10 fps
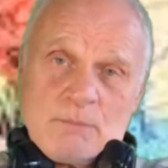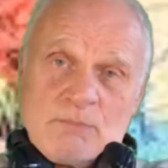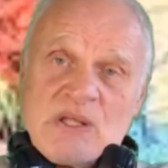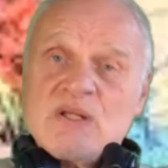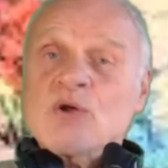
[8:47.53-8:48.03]

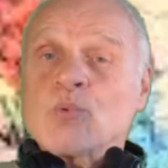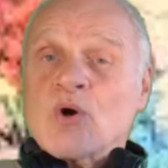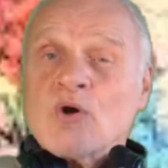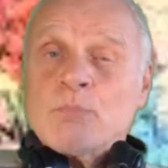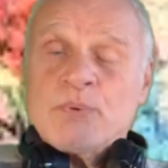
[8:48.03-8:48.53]
in the
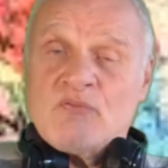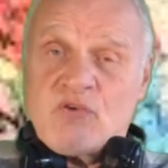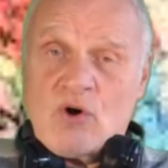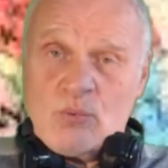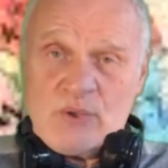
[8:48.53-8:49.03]
world
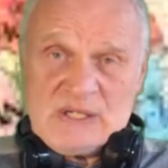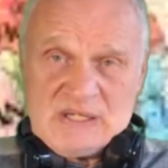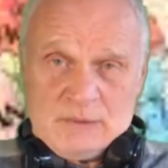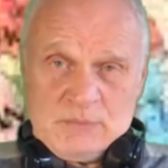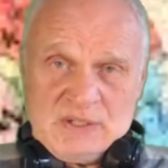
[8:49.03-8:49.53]
before we
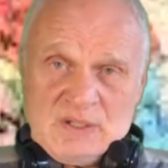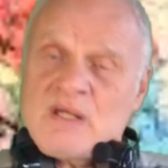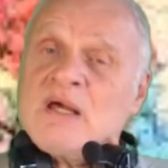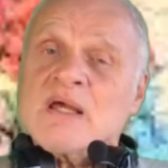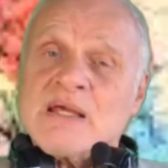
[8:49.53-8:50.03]
came here,
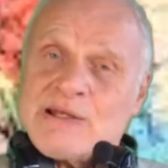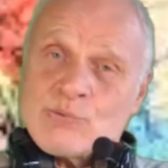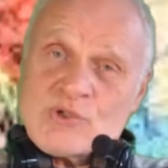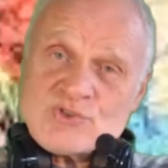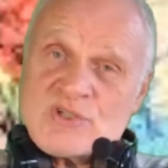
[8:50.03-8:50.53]
it
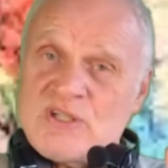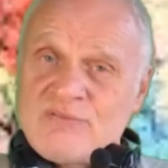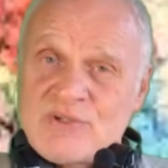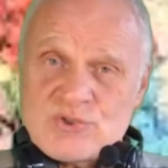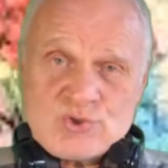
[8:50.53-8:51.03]
was
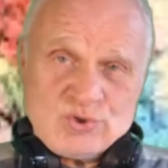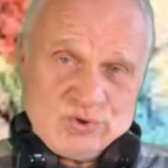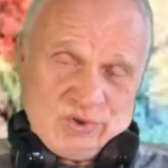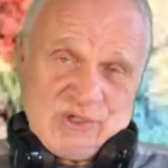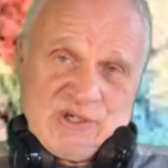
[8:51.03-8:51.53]
evil
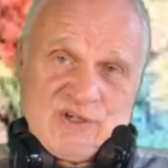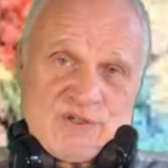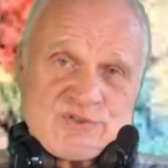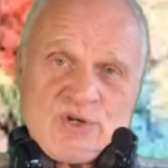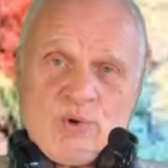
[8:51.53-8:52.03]
too.
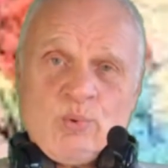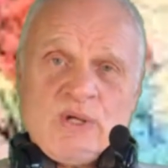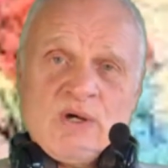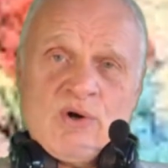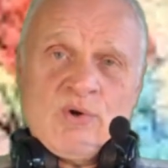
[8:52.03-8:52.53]
So
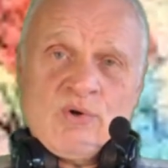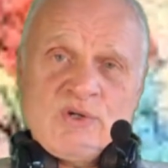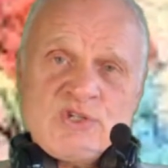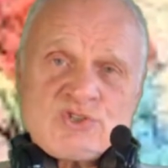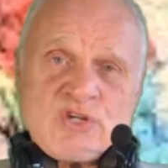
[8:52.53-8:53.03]
we are
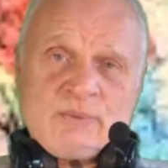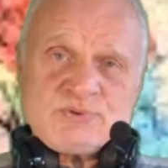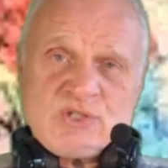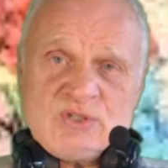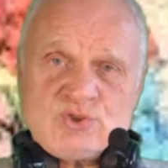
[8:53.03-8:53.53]
only
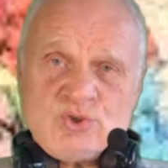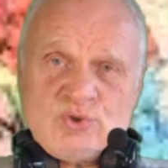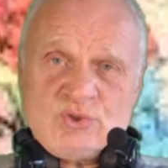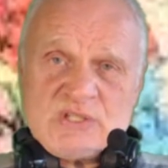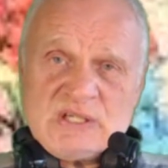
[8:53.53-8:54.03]

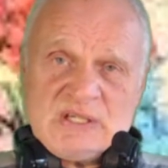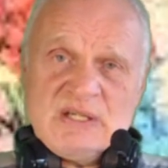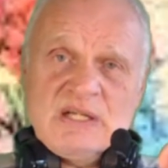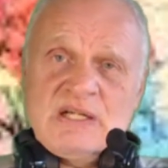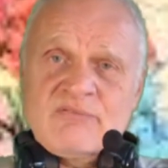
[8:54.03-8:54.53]
substituting
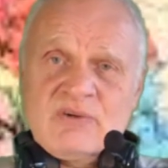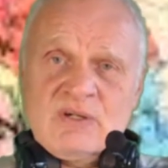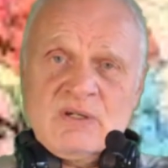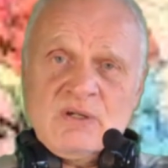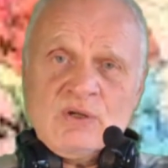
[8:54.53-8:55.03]

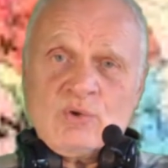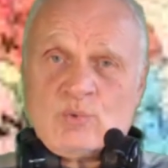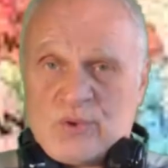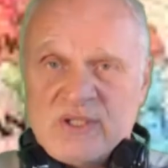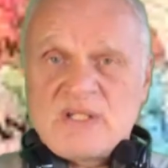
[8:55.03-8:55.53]
evil
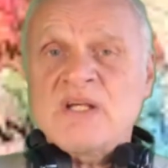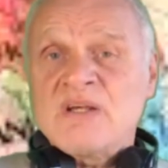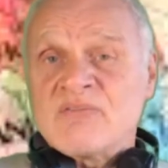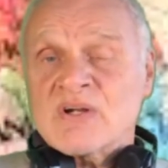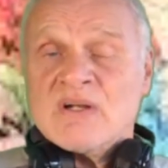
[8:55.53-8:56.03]
with
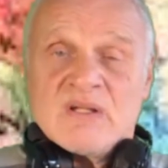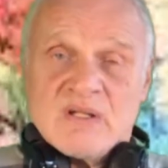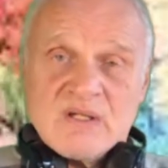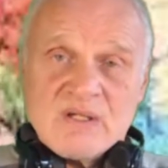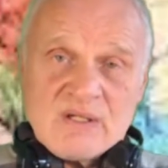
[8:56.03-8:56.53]
evil.
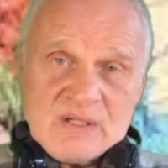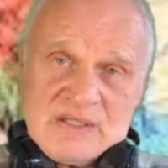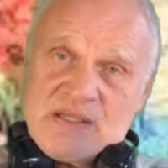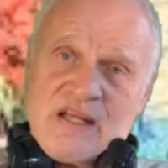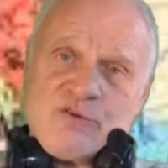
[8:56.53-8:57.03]

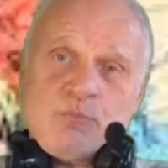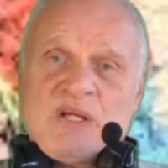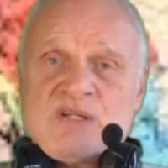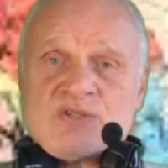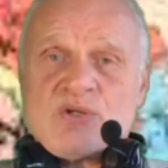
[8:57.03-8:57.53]
And that
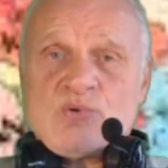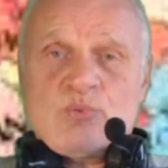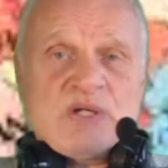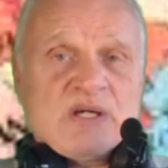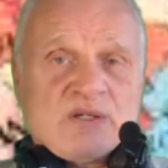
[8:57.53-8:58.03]
means
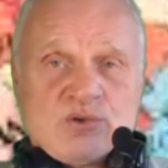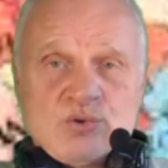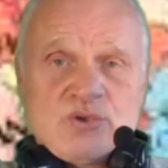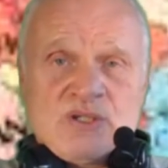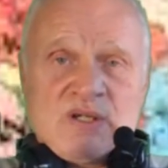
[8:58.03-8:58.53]
we are
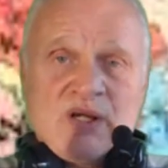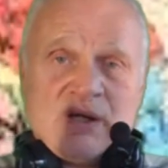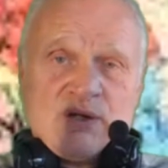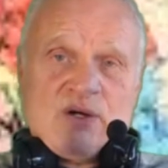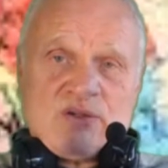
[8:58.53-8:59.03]
doing
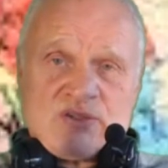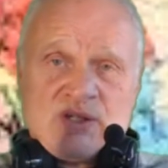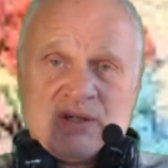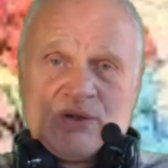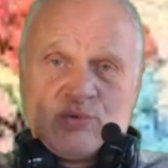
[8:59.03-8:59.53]

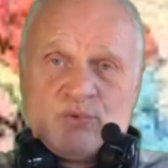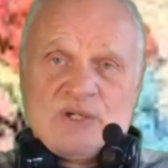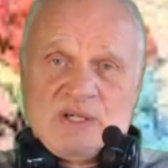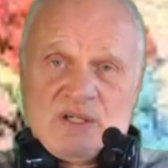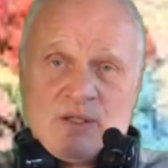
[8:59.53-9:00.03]
nothing
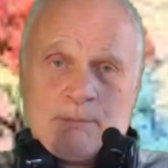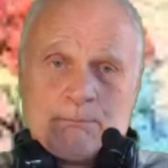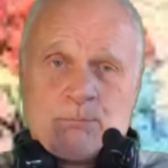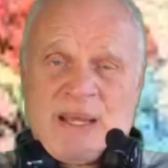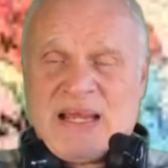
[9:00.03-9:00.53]
really
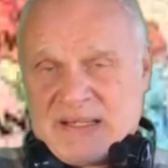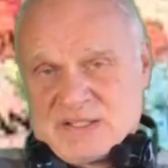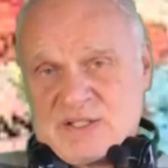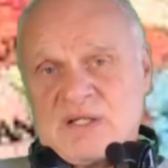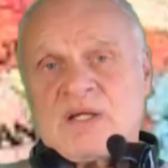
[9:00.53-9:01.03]

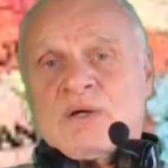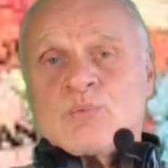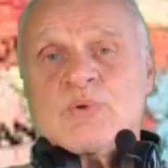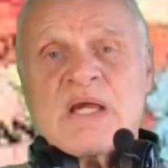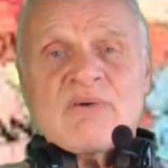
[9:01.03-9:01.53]
bad.
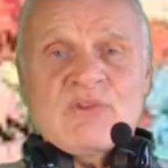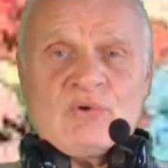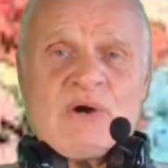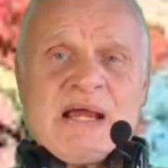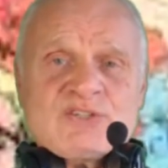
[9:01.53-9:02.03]
We have the
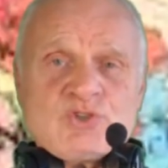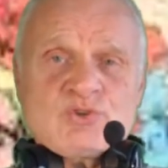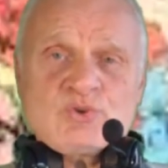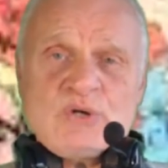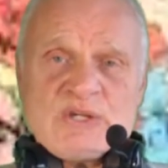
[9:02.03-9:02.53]
right to
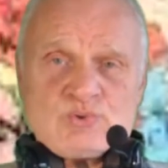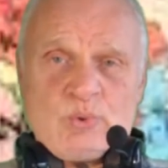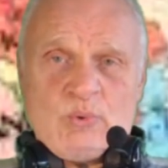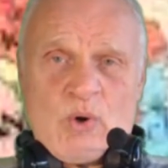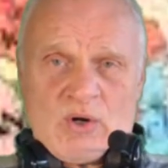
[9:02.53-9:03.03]
do as
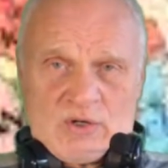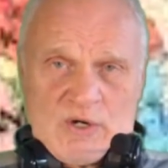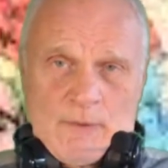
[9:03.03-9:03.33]
we want